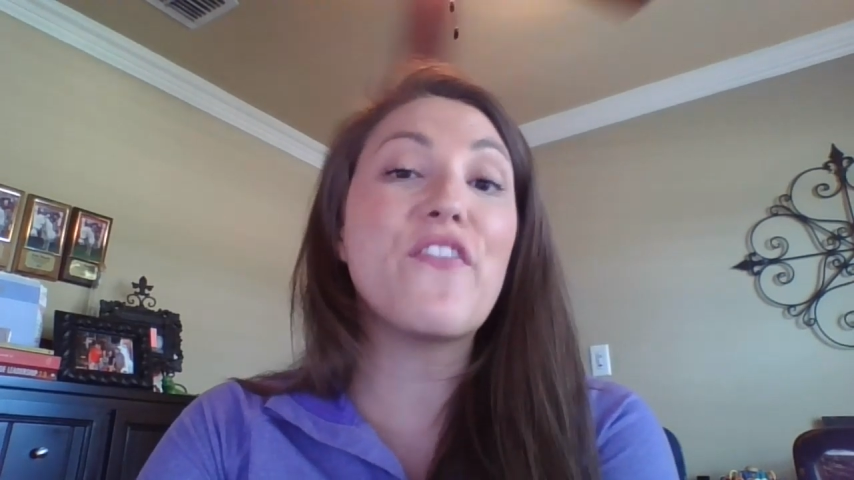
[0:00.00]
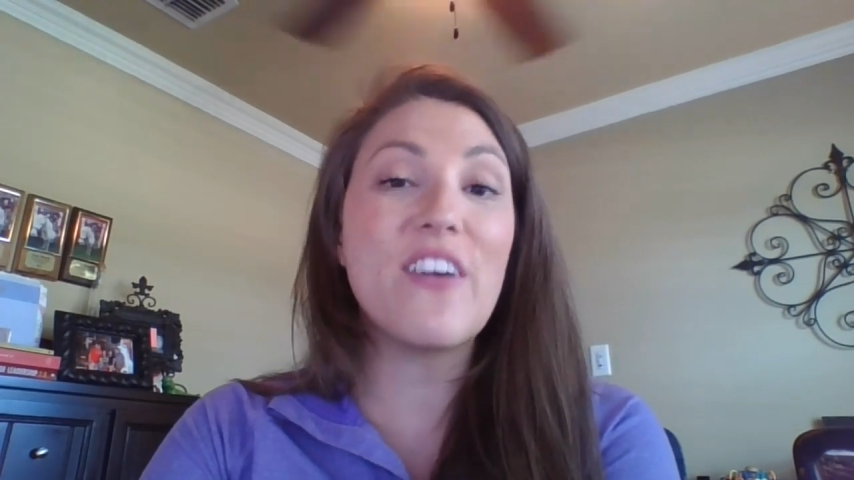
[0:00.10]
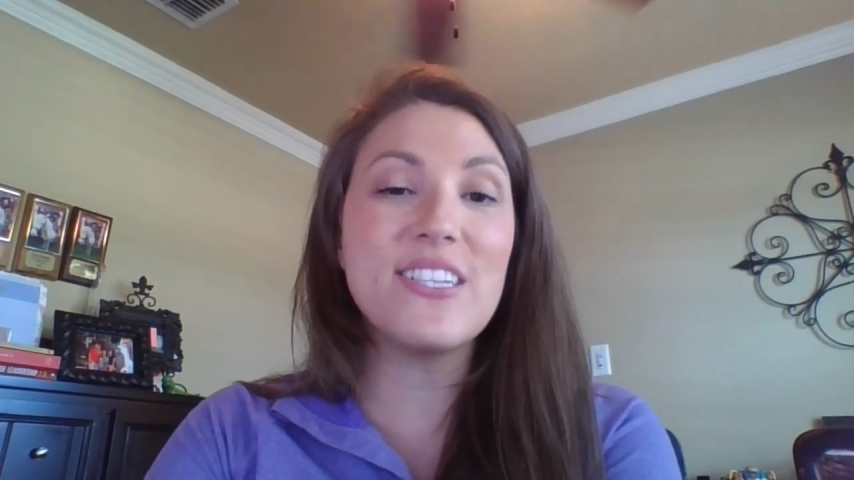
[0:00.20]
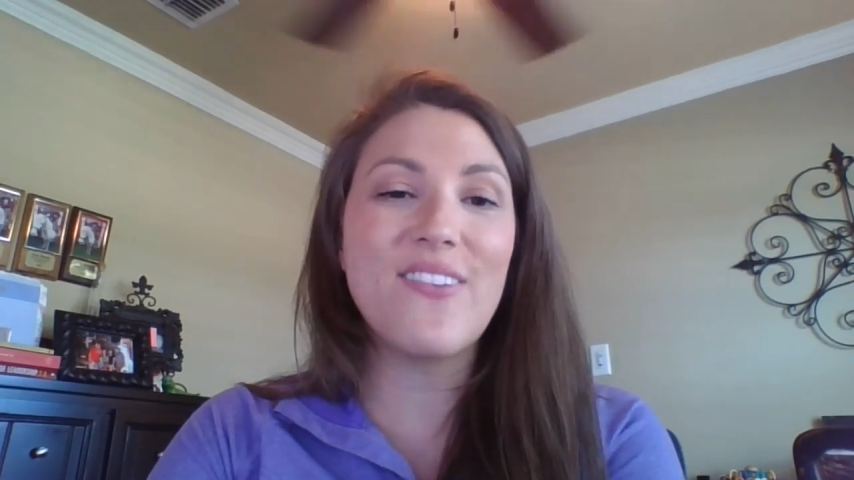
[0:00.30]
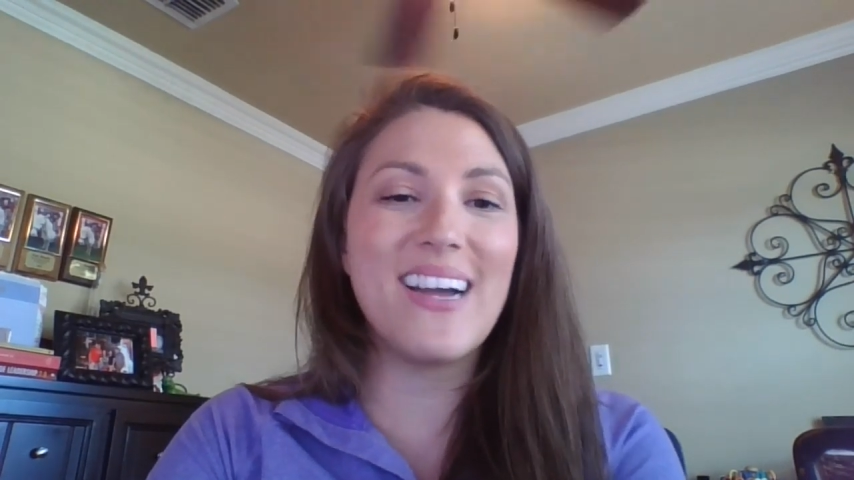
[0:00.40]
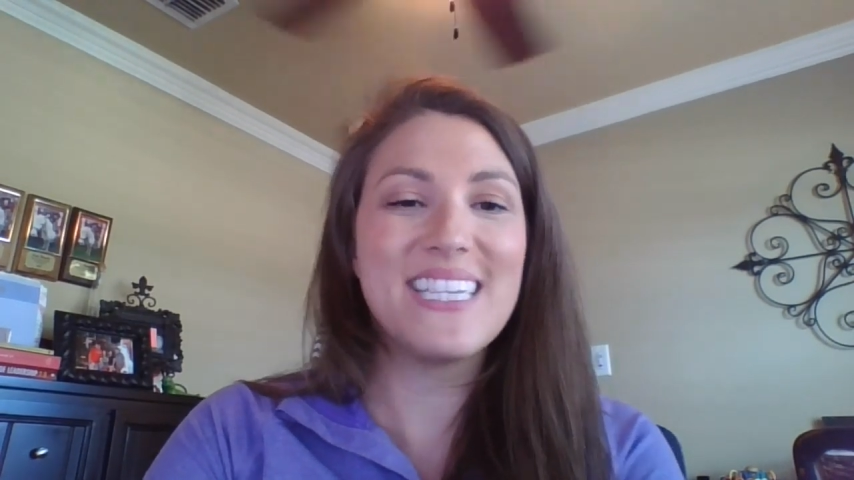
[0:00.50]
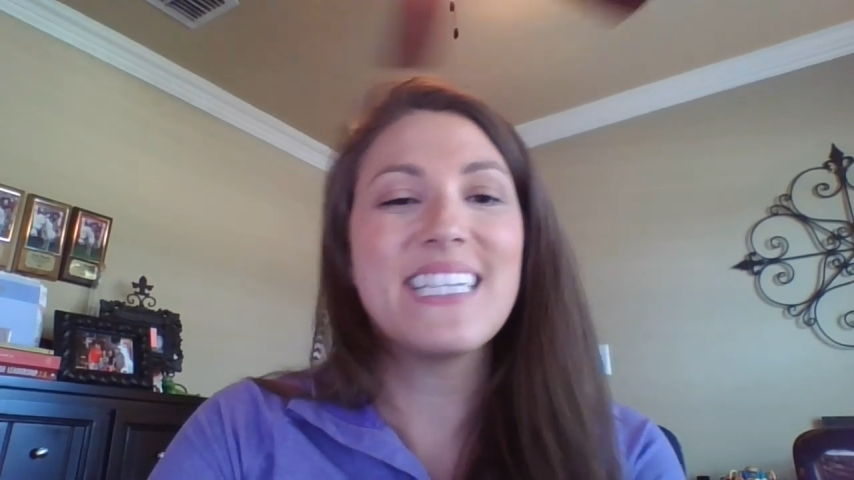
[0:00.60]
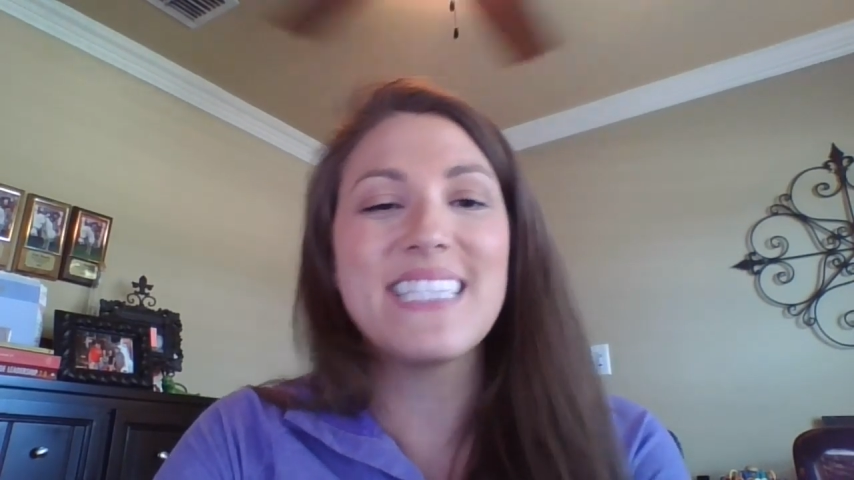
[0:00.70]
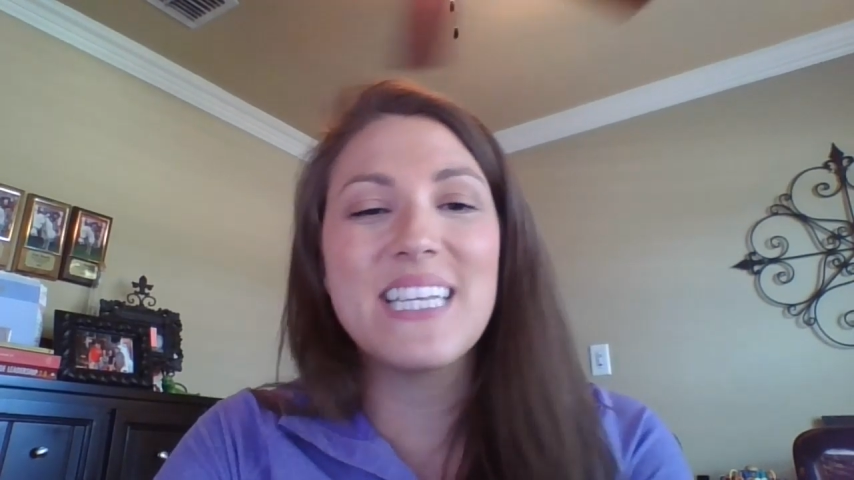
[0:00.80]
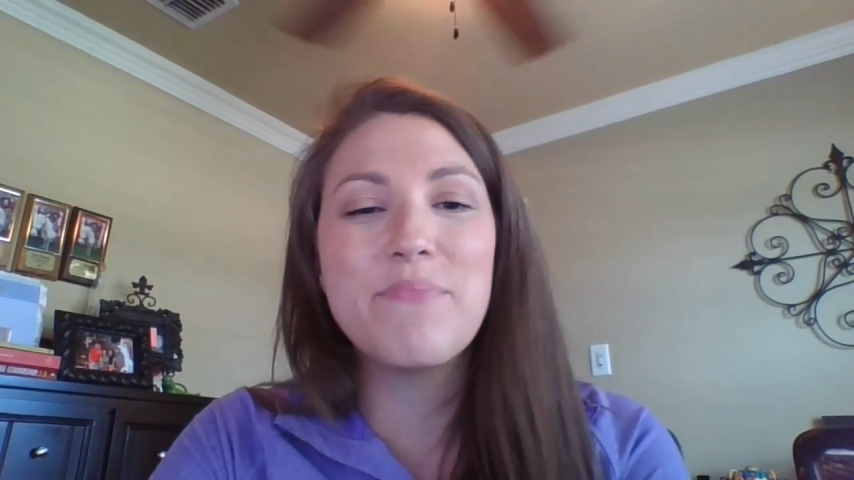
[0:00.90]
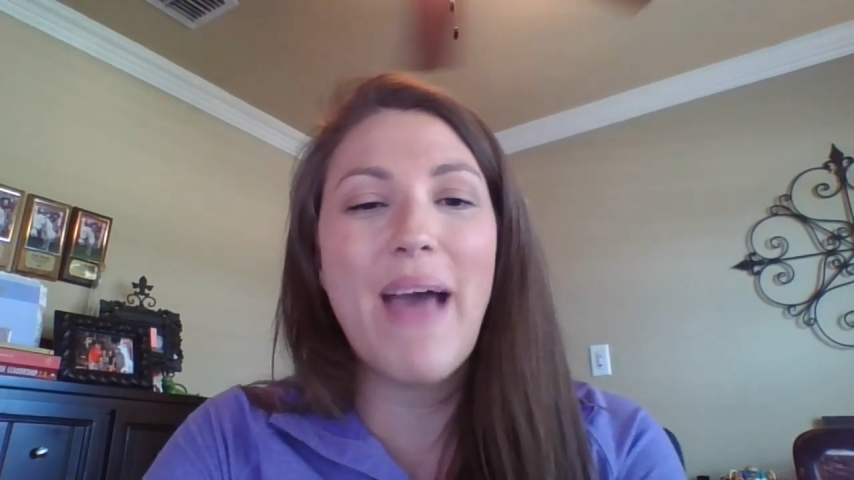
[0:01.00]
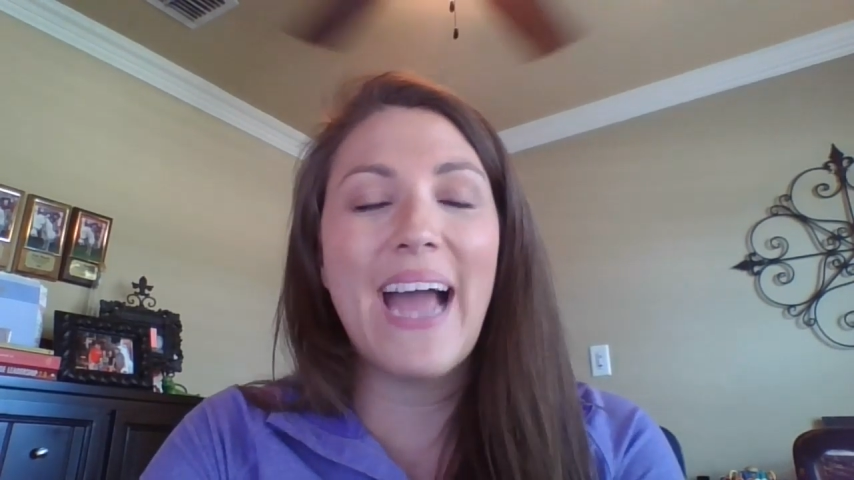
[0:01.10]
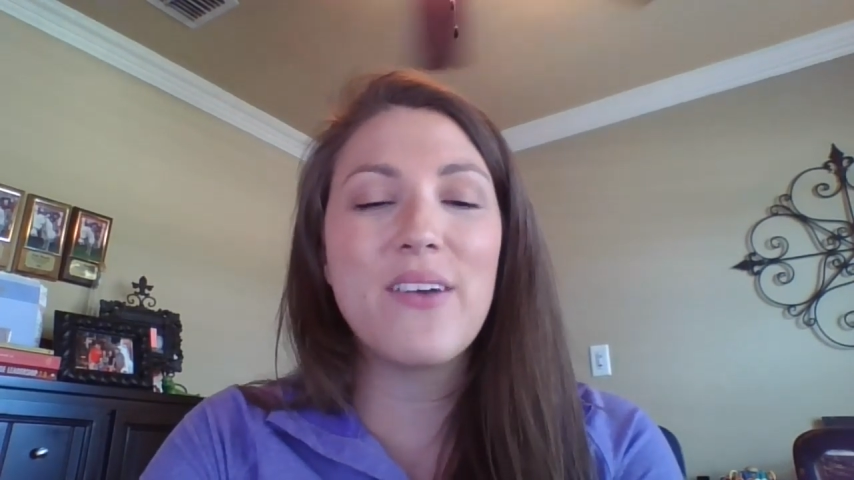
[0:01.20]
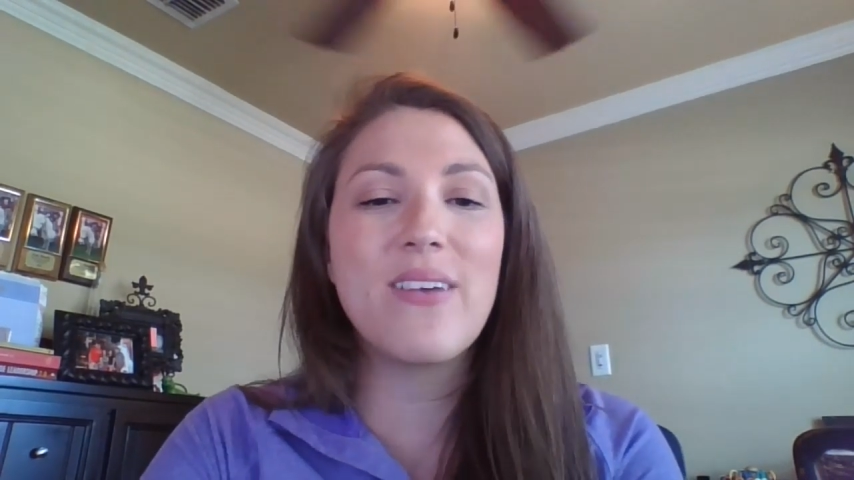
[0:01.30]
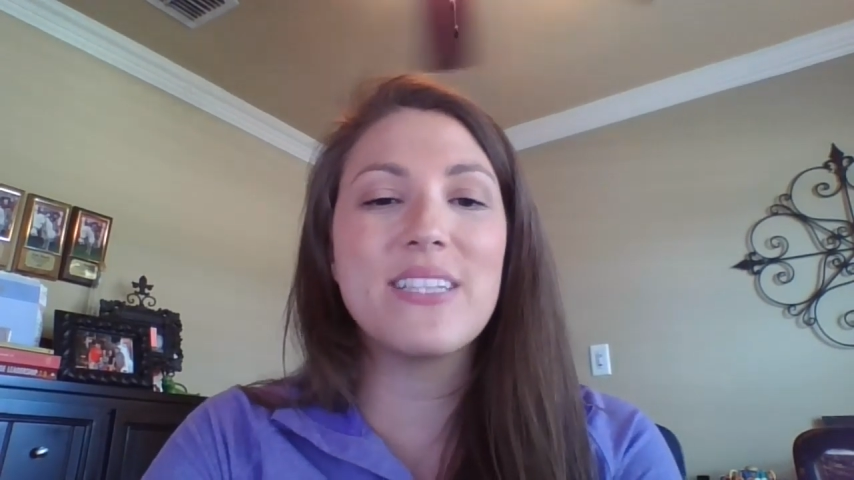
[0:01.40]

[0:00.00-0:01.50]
Your first question says Mac